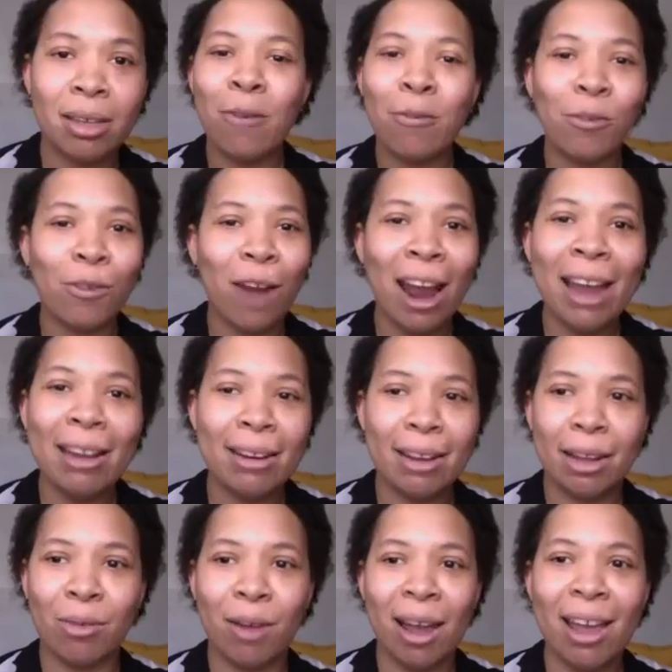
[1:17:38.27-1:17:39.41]

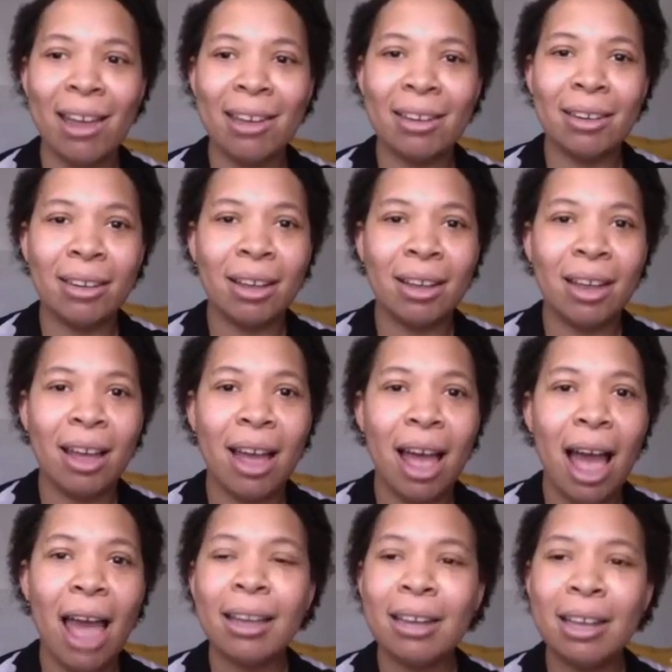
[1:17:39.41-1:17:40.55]
frightening, right?
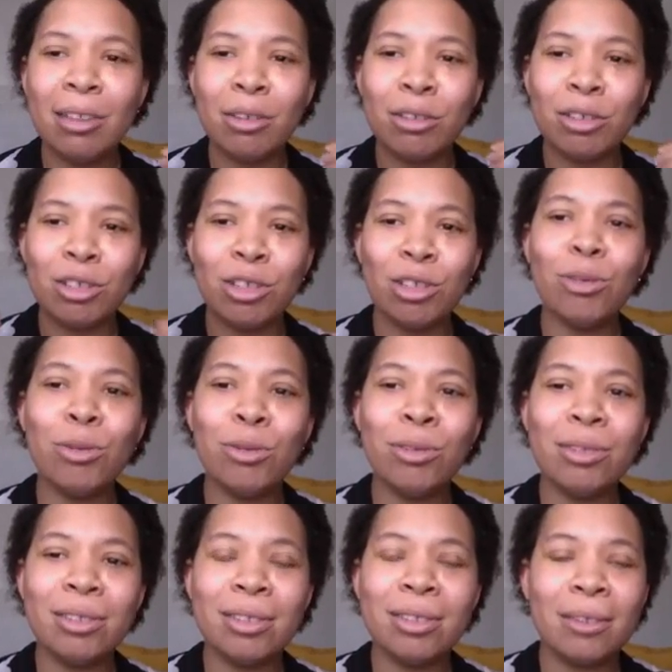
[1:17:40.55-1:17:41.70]
I could either
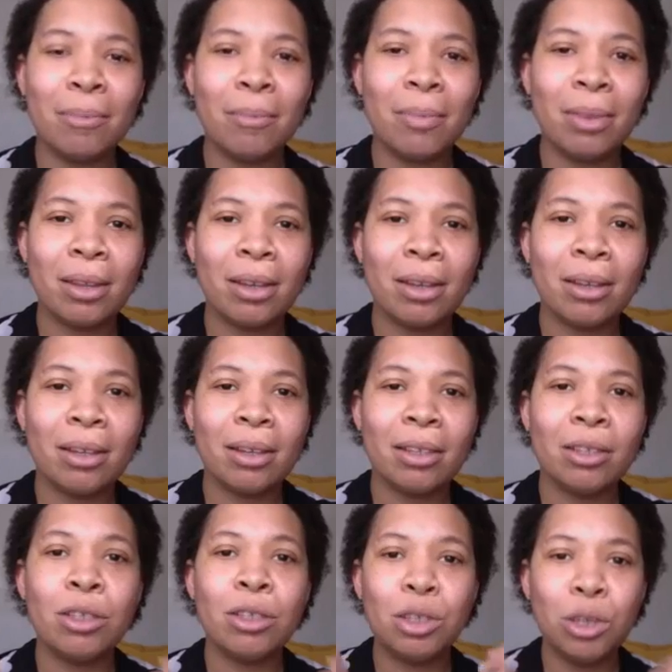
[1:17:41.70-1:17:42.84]
choose
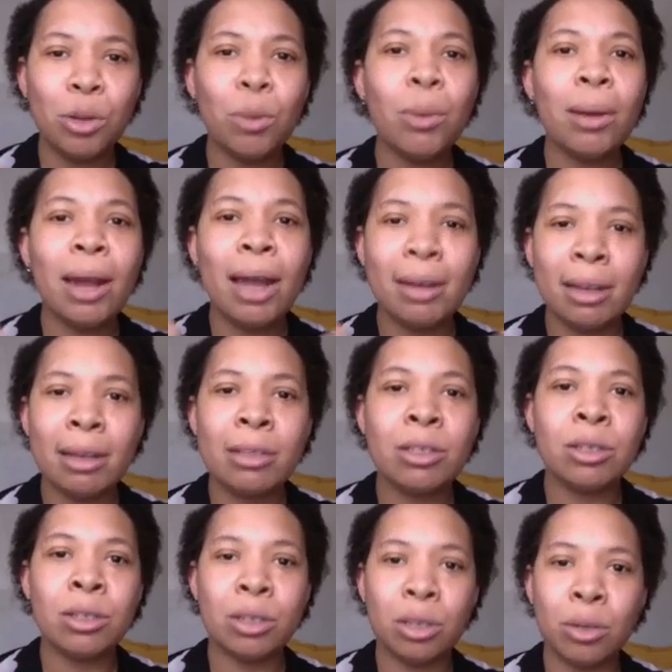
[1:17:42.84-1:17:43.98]
to do what I needed
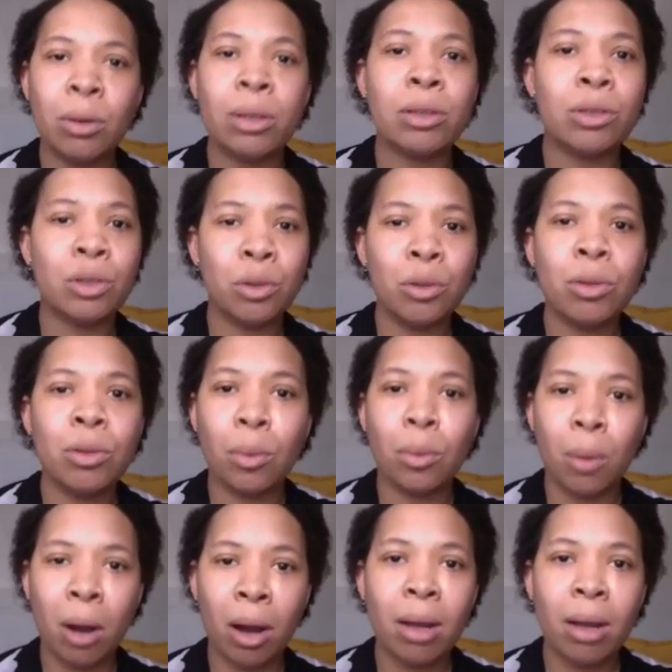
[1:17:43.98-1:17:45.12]
to do and do the
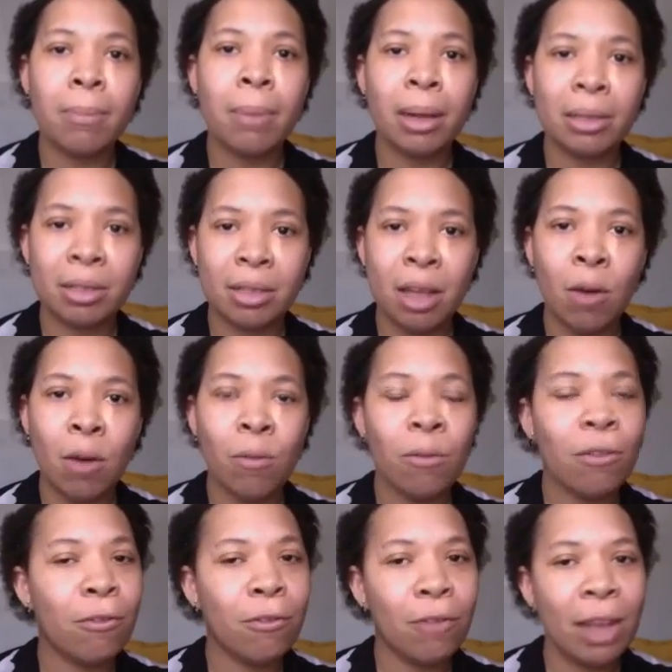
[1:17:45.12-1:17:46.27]
work myself
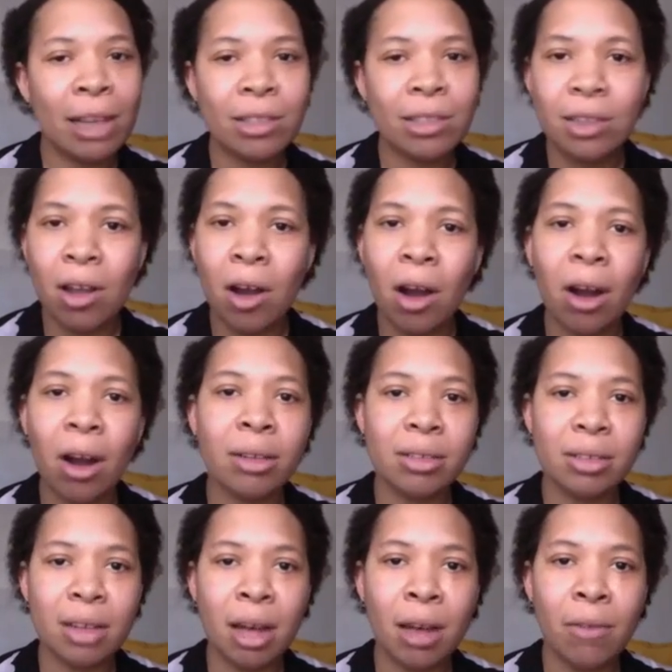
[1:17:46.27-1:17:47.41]
and face the hard
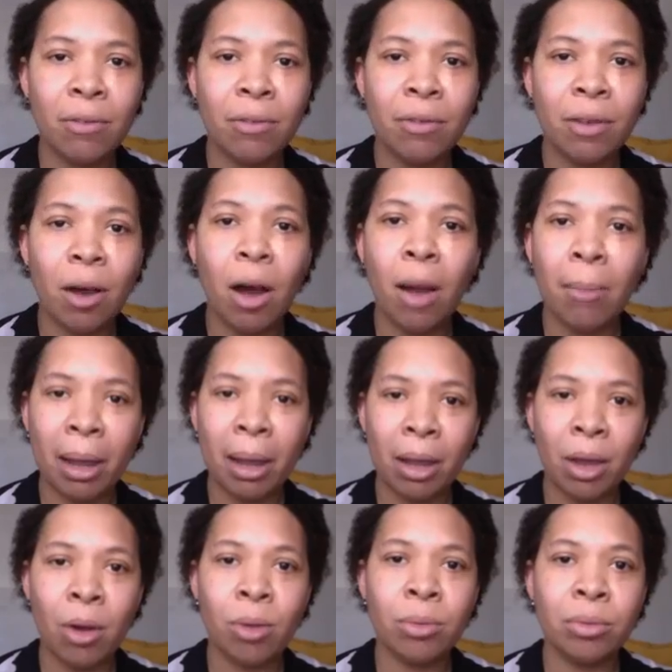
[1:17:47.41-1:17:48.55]
stuff on my
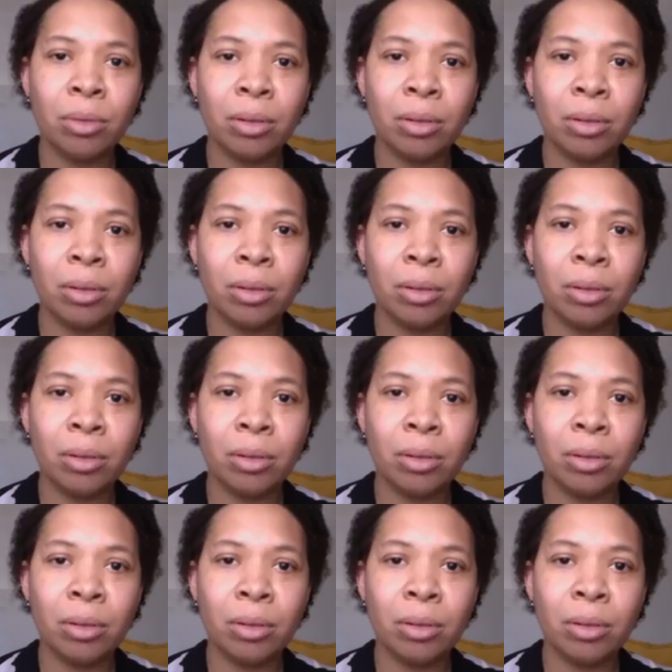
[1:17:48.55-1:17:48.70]
own,